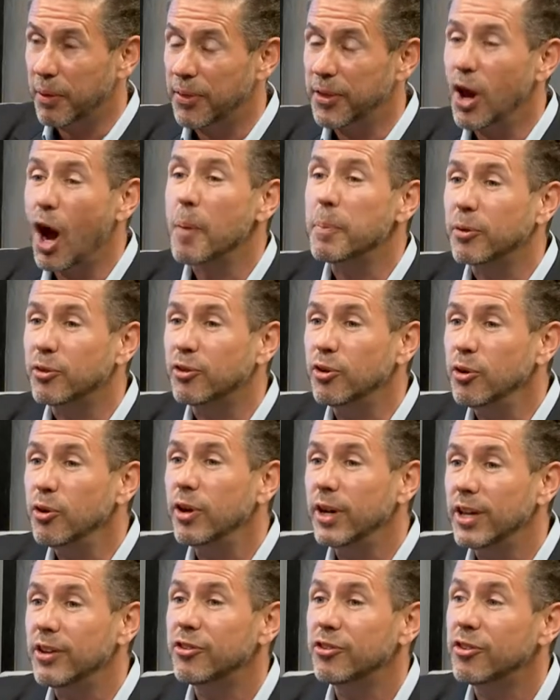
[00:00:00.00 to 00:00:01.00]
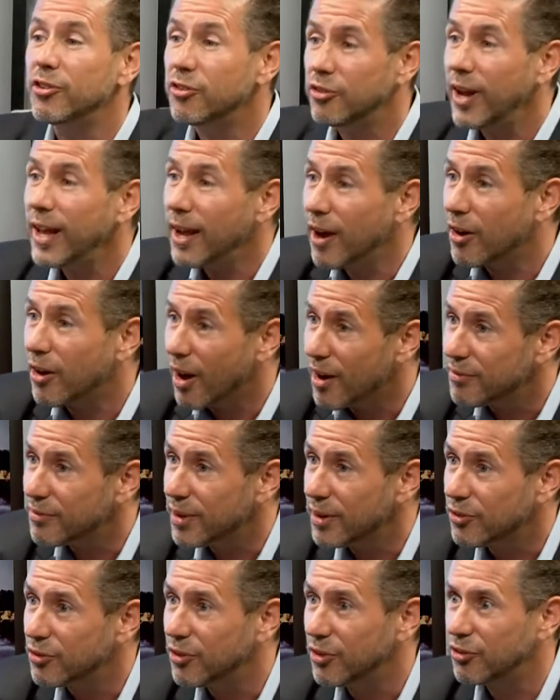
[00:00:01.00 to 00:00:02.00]
the opportunity is to stay on
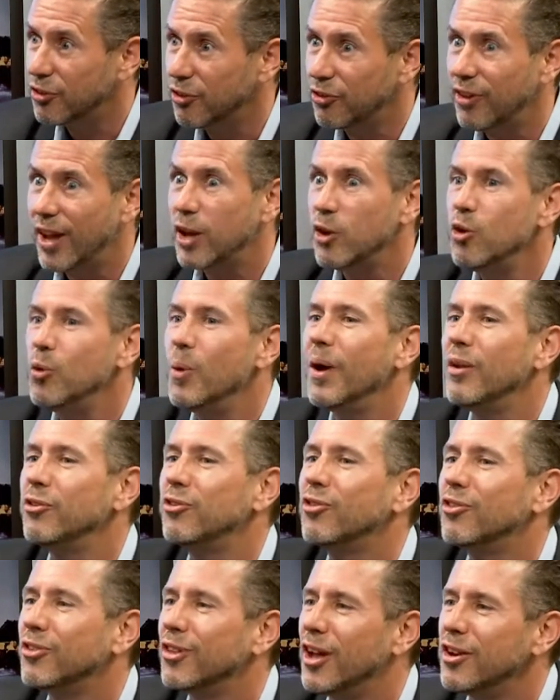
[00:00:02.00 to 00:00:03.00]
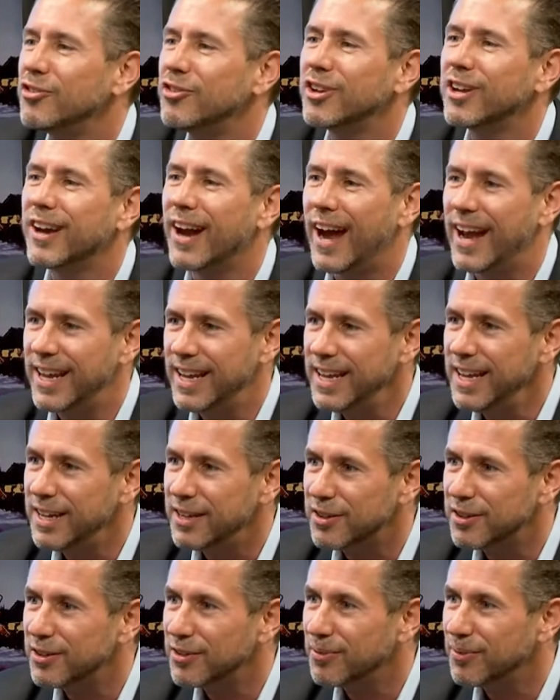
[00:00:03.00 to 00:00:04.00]
offense and mm-hmm. to say, who else's lunch can I
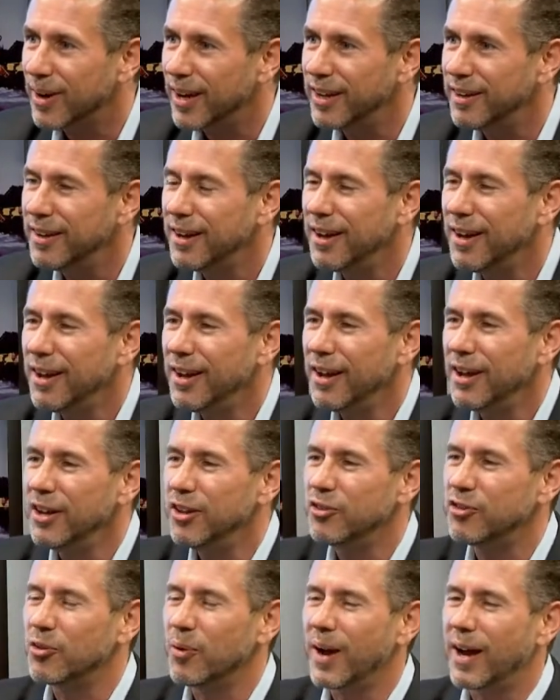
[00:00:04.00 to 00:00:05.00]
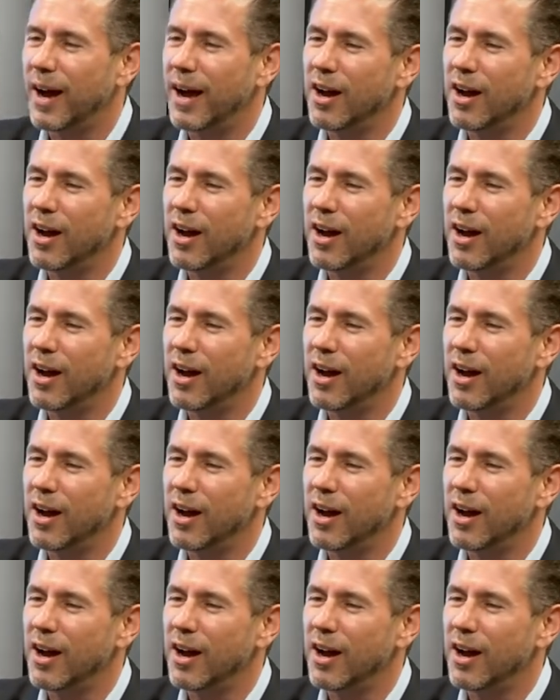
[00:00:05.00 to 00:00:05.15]
eat, right? Mm-hmm. And so I, I